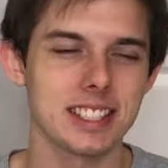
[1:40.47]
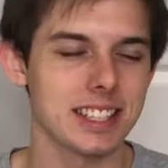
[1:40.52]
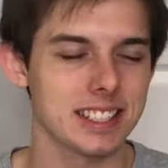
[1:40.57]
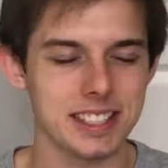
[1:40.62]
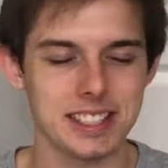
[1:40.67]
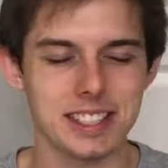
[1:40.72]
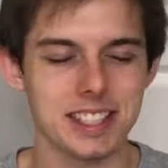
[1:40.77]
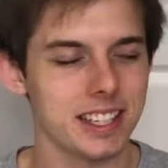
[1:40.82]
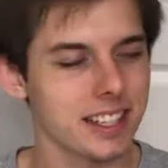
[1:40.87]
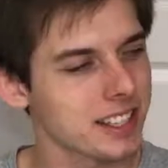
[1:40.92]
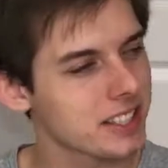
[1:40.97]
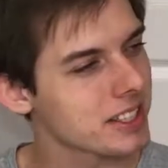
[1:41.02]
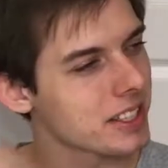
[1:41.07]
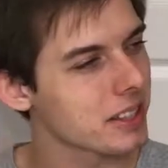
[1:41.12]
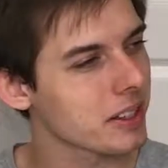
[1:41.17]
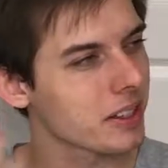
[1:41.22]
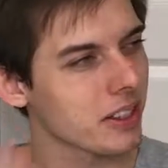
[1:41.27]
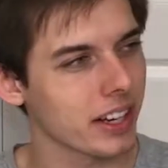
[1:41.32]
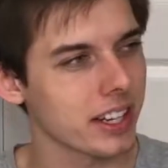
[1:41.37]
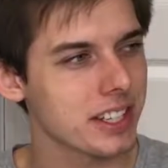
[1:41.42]
As I said, it's
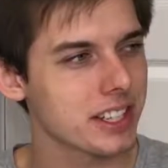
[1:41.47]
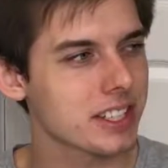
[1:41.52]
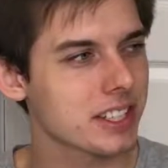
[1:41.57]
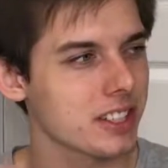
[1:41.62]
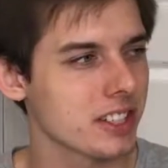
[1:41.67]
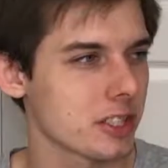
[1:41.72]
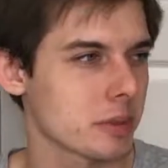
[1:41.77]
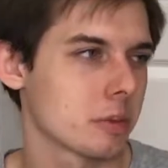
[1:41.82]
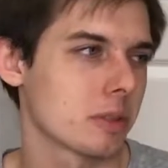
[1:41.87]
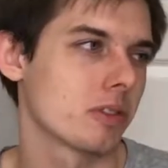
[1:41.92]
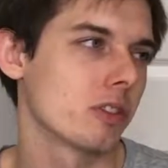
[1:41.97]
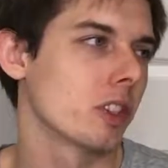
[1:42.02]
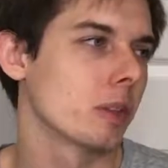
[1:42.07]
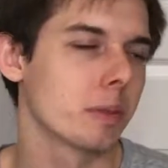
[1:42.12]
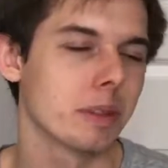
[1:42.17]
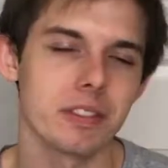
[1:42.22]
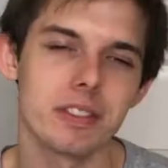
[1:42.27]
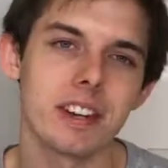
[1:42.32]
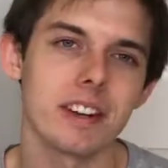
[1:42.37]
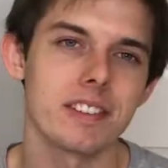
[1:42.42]
the greatest Christmas film
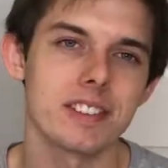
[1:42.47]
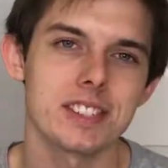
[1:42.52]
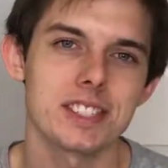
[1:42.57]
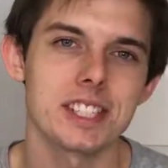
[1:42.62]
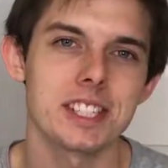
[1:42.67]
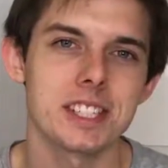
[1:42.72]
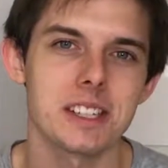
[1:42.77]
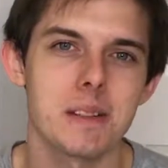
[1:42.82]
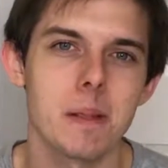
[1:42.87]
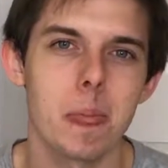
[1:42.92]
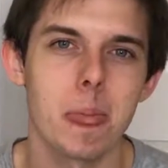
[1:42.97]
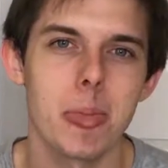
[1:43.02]
you've never seen.